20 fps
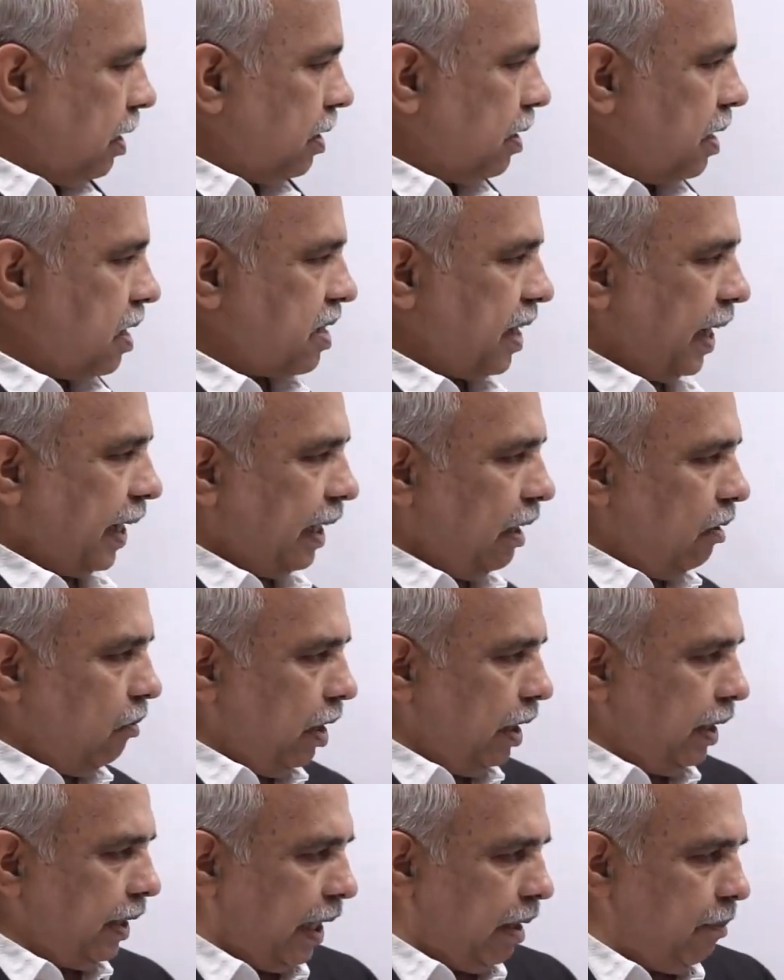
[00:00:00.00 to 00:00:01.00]
The second
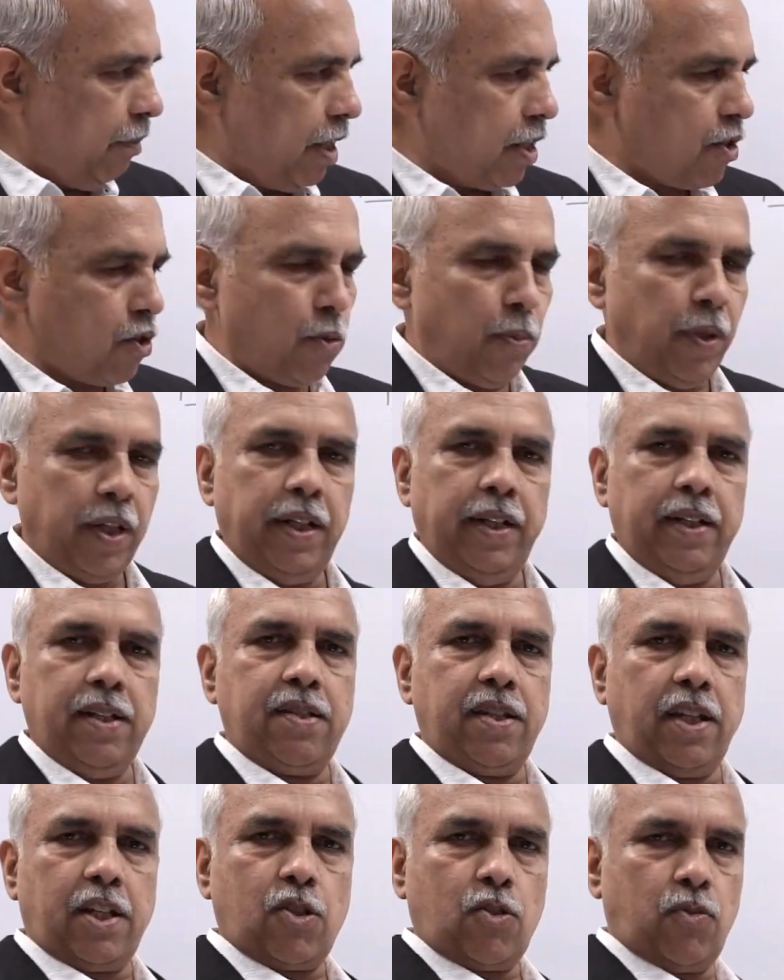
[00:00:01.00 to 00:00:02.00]
one can be distributed in
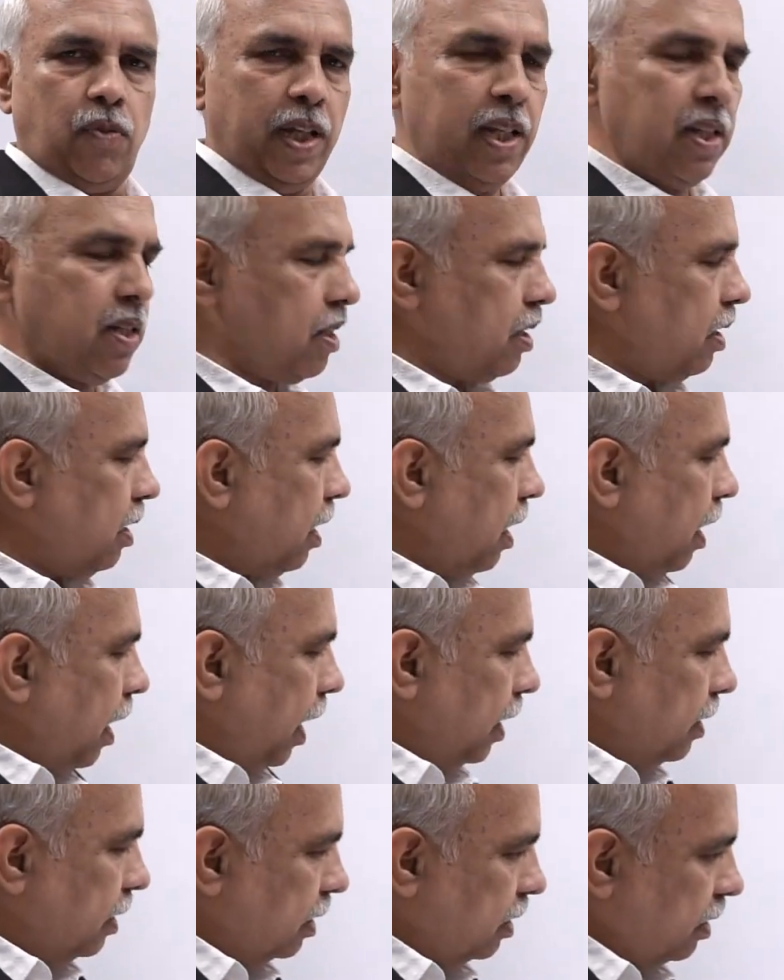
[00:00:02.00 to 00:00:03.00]
6 ways.
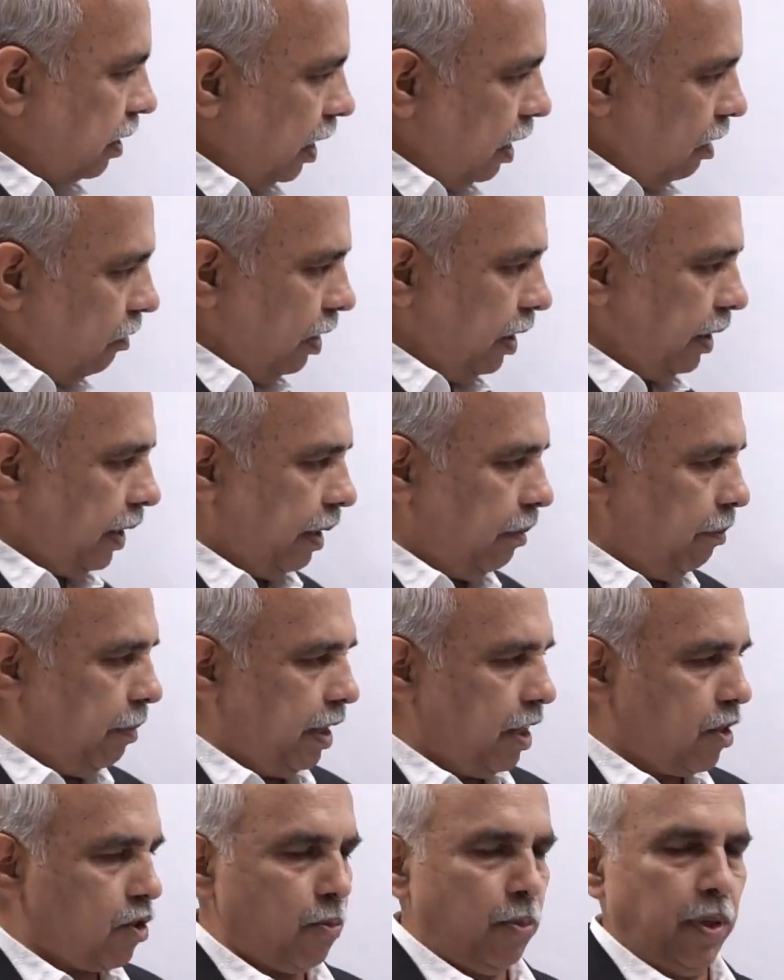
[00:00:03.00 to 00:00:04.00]
And the third one can be
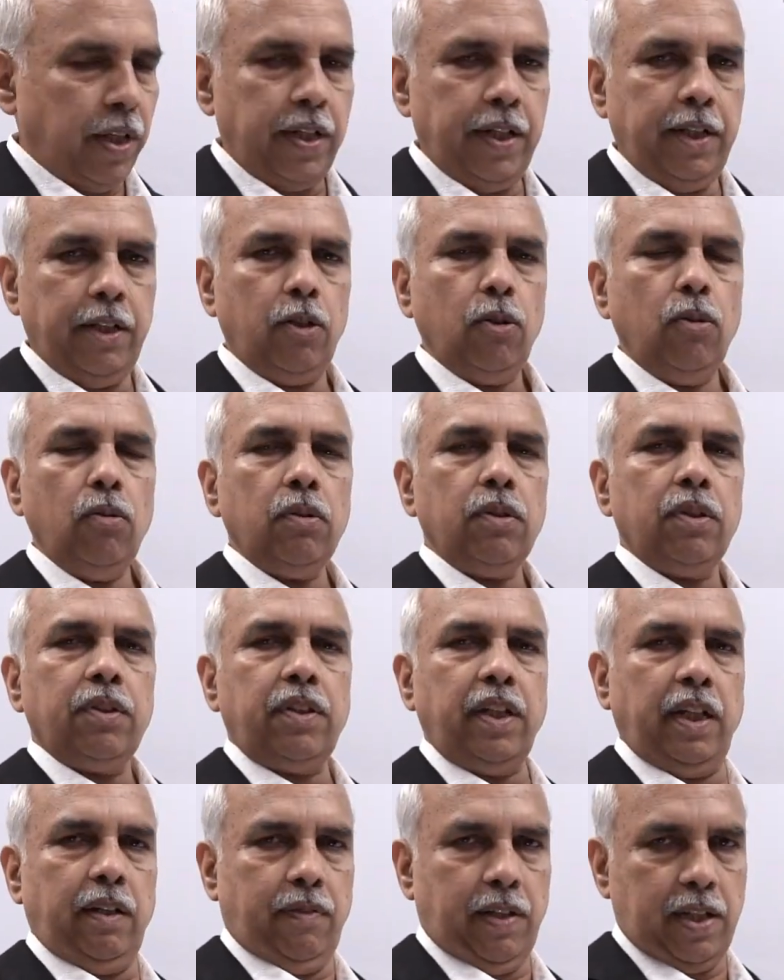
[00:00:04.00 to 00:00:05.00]
distributed into
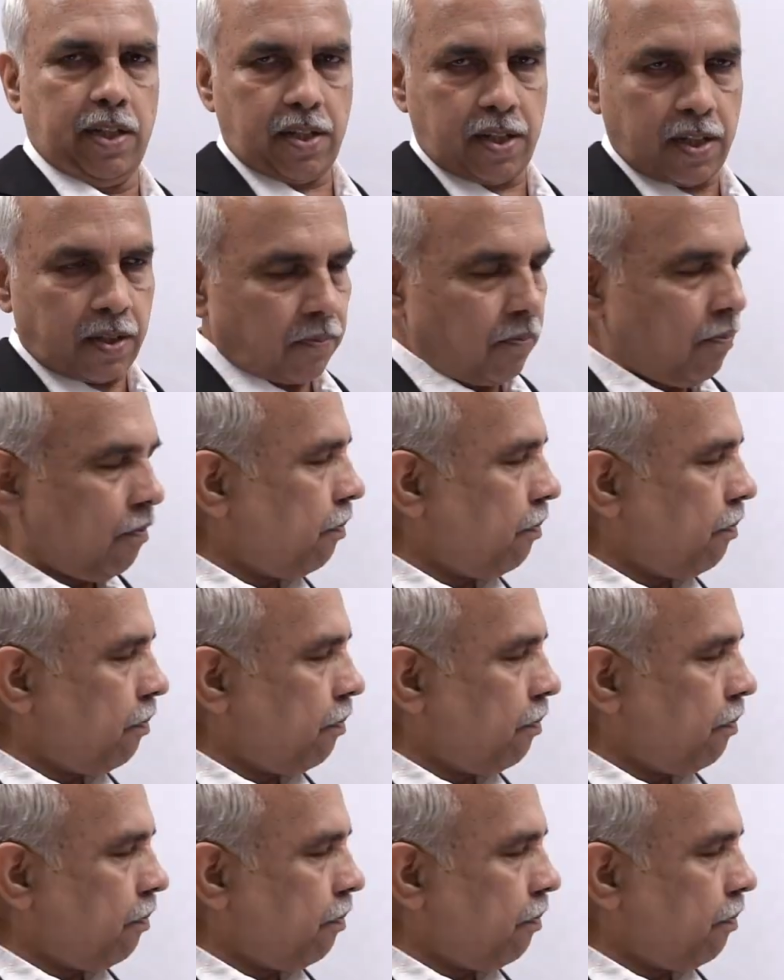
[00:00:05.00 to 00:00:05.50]
3 ways.